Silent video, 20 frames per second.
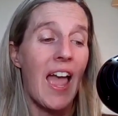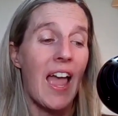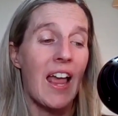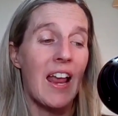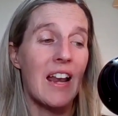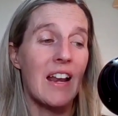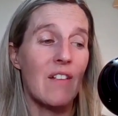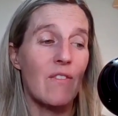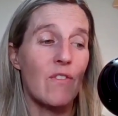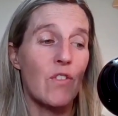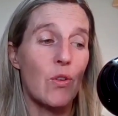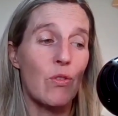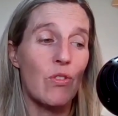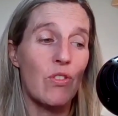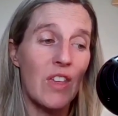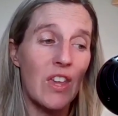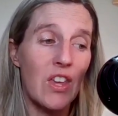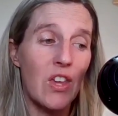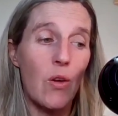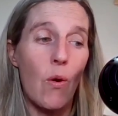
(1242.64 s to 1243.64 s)
And if you
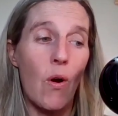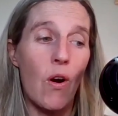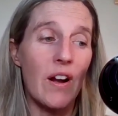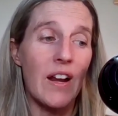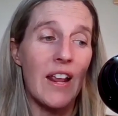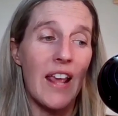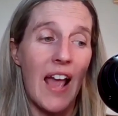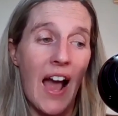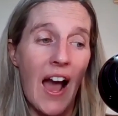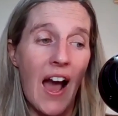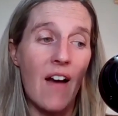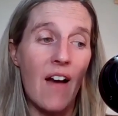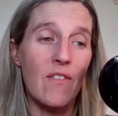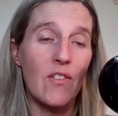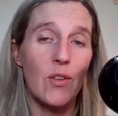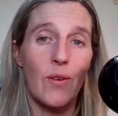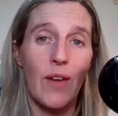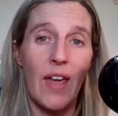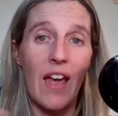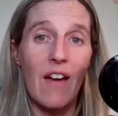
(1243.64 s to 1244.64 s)
think you already have
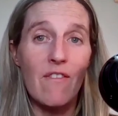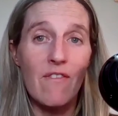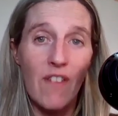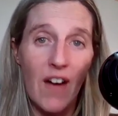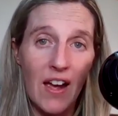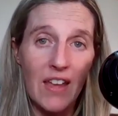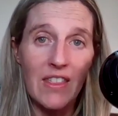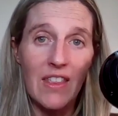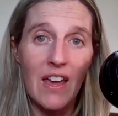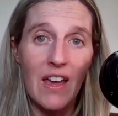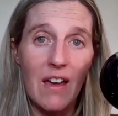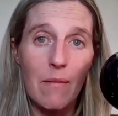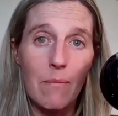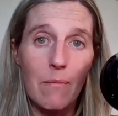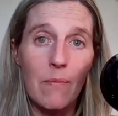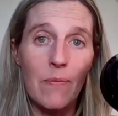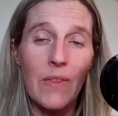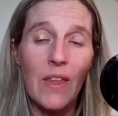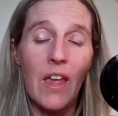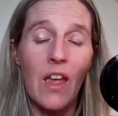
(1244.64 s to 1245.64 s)
and you can't find
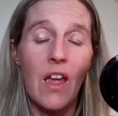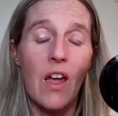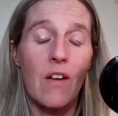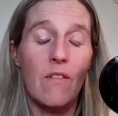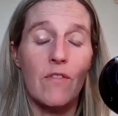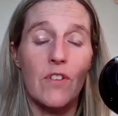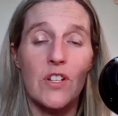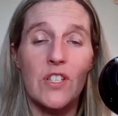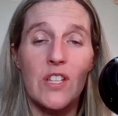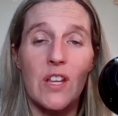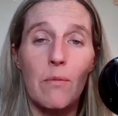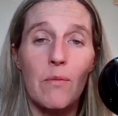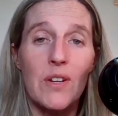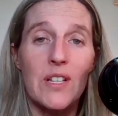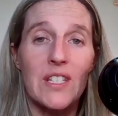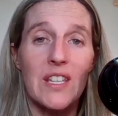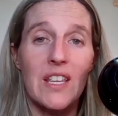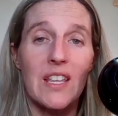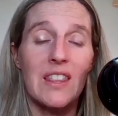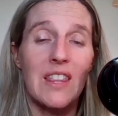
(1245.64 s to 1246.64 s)
them for some
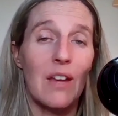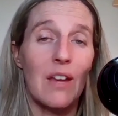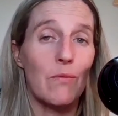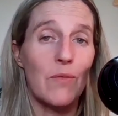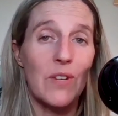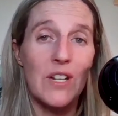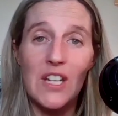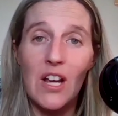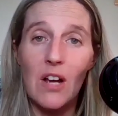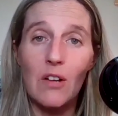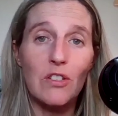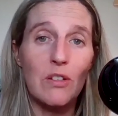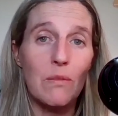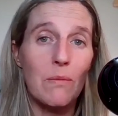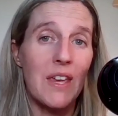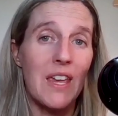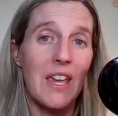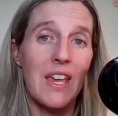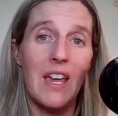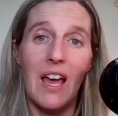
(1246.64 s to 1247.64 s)
reason, then reach out to
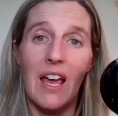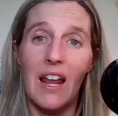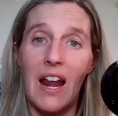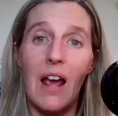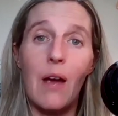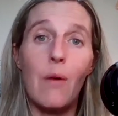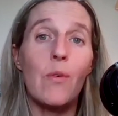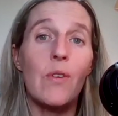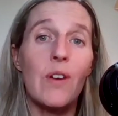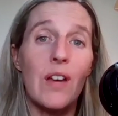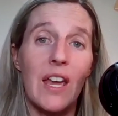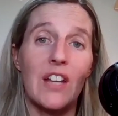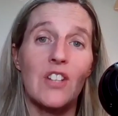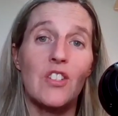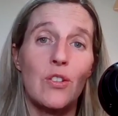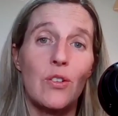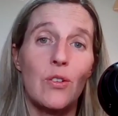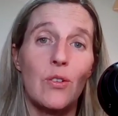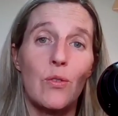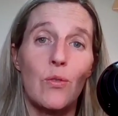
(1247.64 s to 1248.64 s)
me and I will
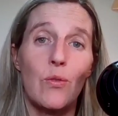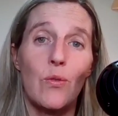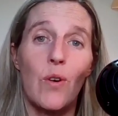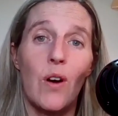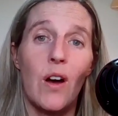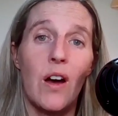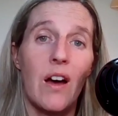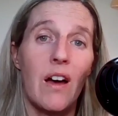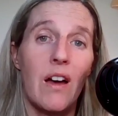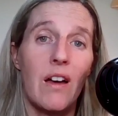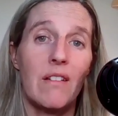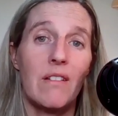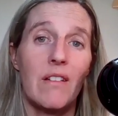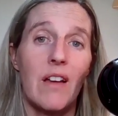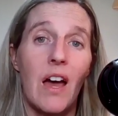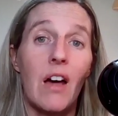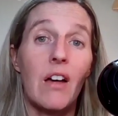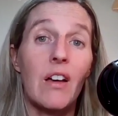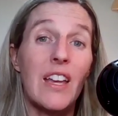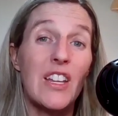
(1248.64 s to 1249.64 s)
get you
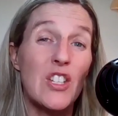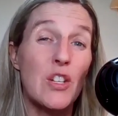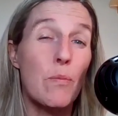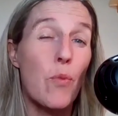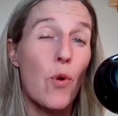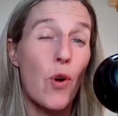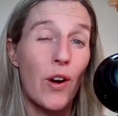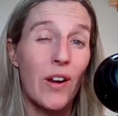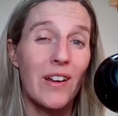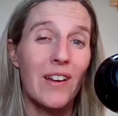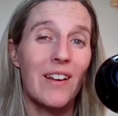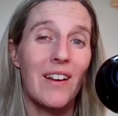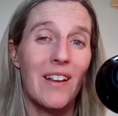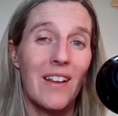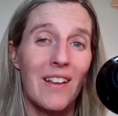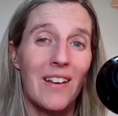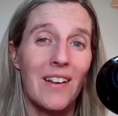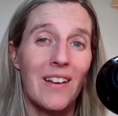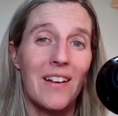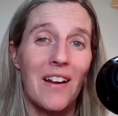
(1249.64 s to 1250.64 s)
I'll get you pointed
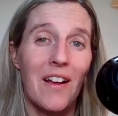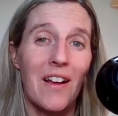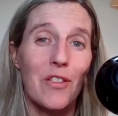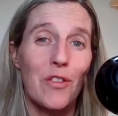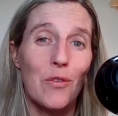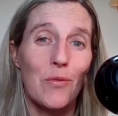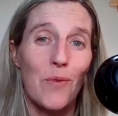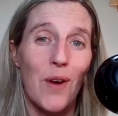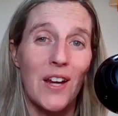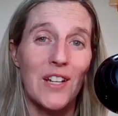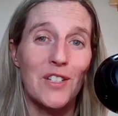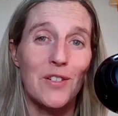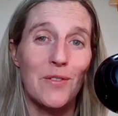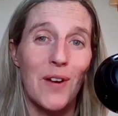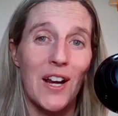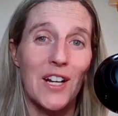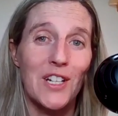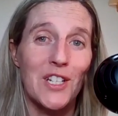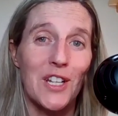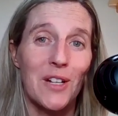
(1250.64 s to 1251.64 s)
in the right
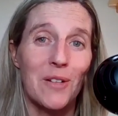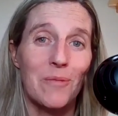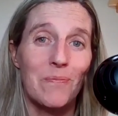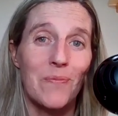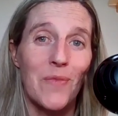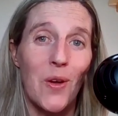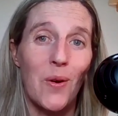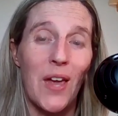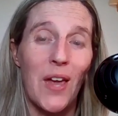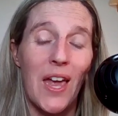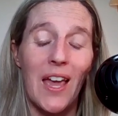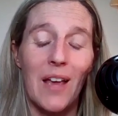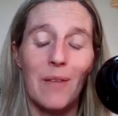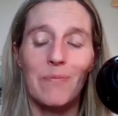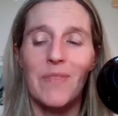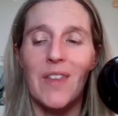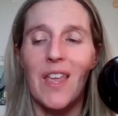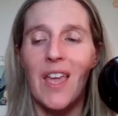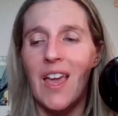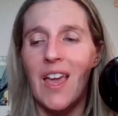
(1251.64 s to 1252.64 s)
direction.
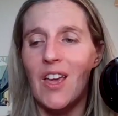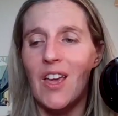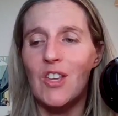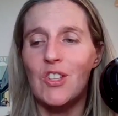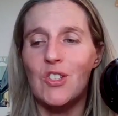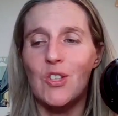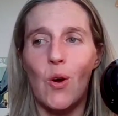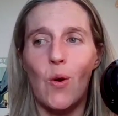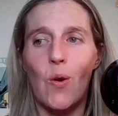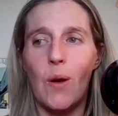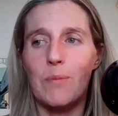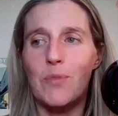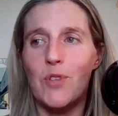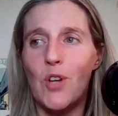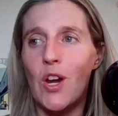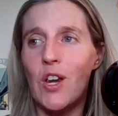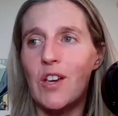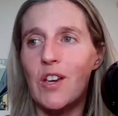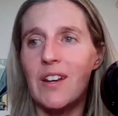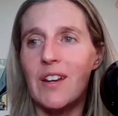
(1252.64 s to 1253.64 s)
Okay. So
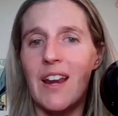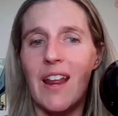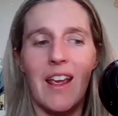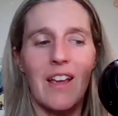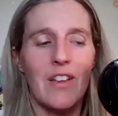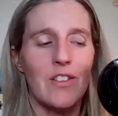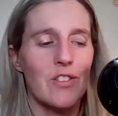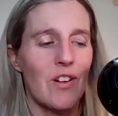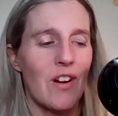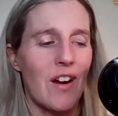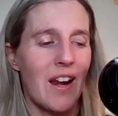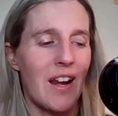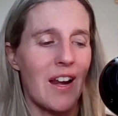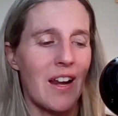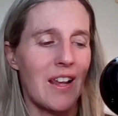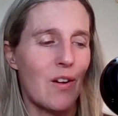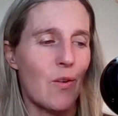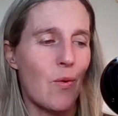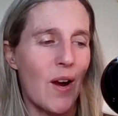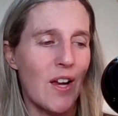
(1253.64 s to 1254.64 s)
sorry I couldn't answer
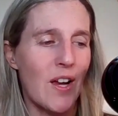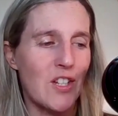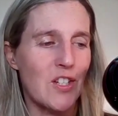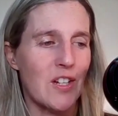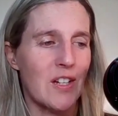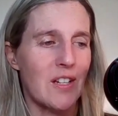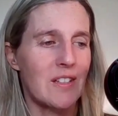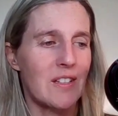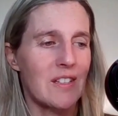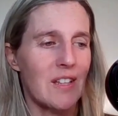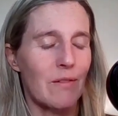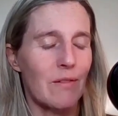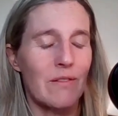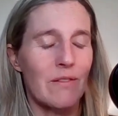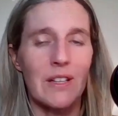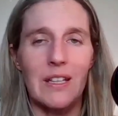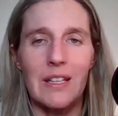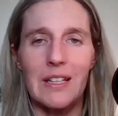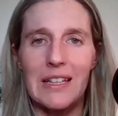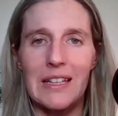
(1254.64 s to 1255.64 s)
any questions. I
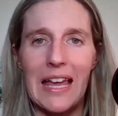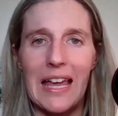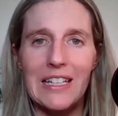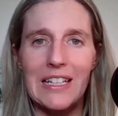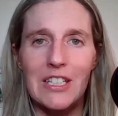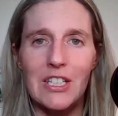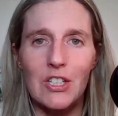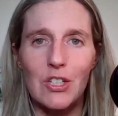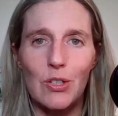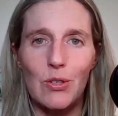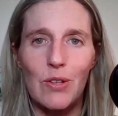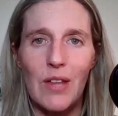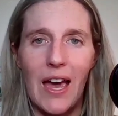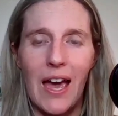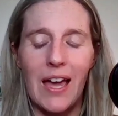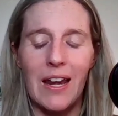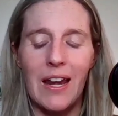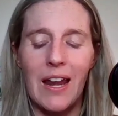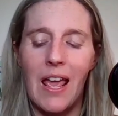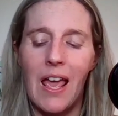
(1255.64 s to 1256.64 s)
really like to do
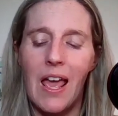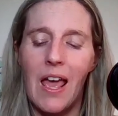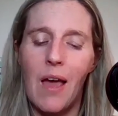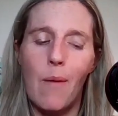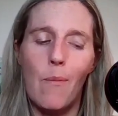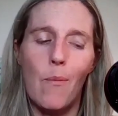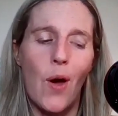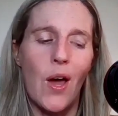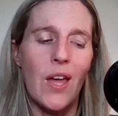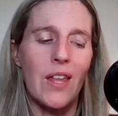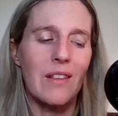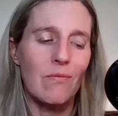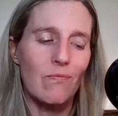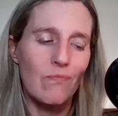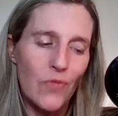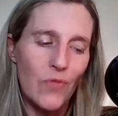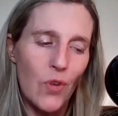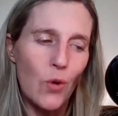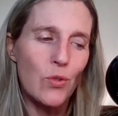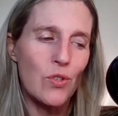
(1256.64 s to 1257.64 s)
that. But
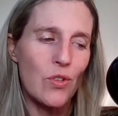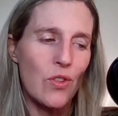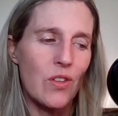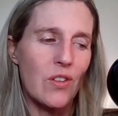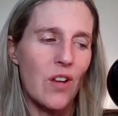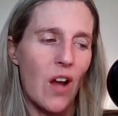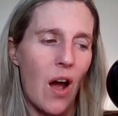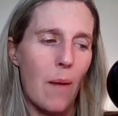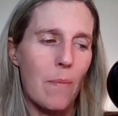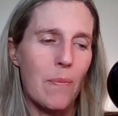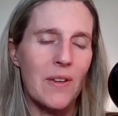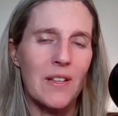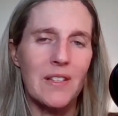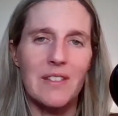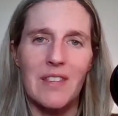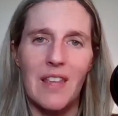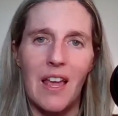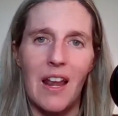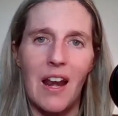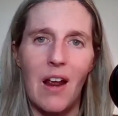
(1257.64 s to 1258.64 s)
those are the topics
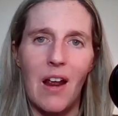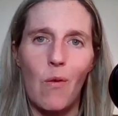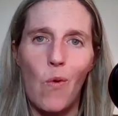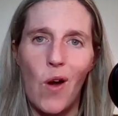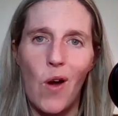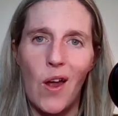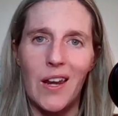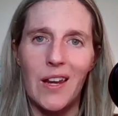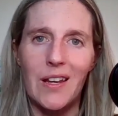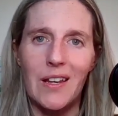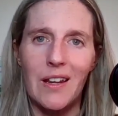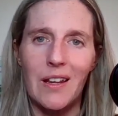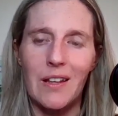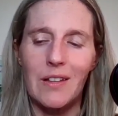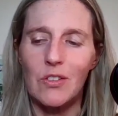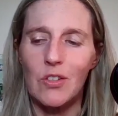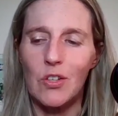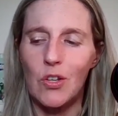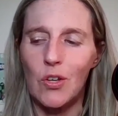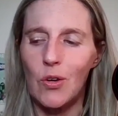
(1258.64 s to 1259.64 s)
that I
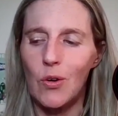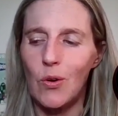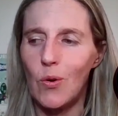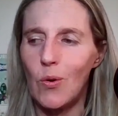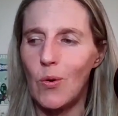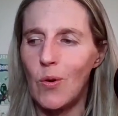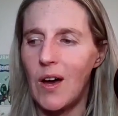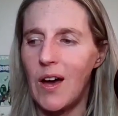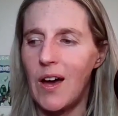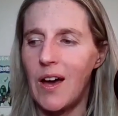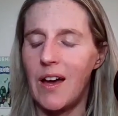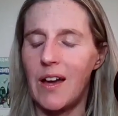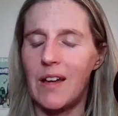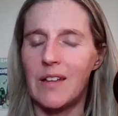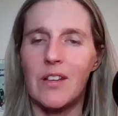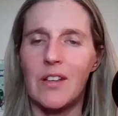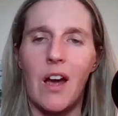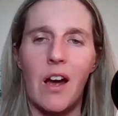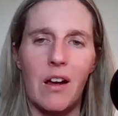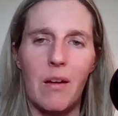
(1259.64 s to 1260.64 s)
wanted to
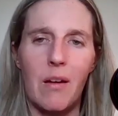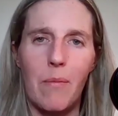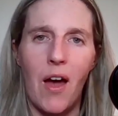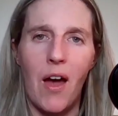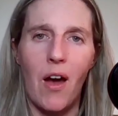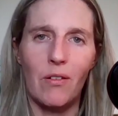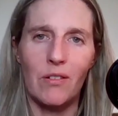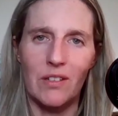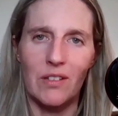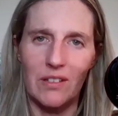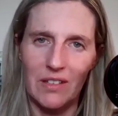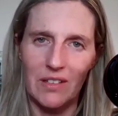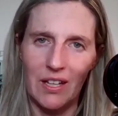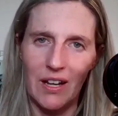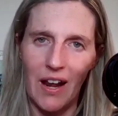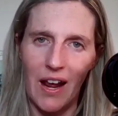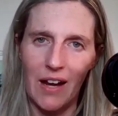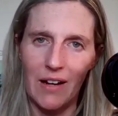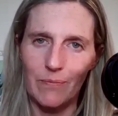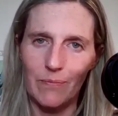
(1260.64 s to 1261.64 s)
talk about
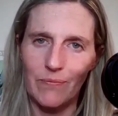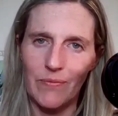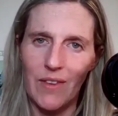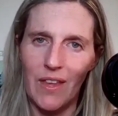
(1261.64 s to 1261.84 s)
tonight.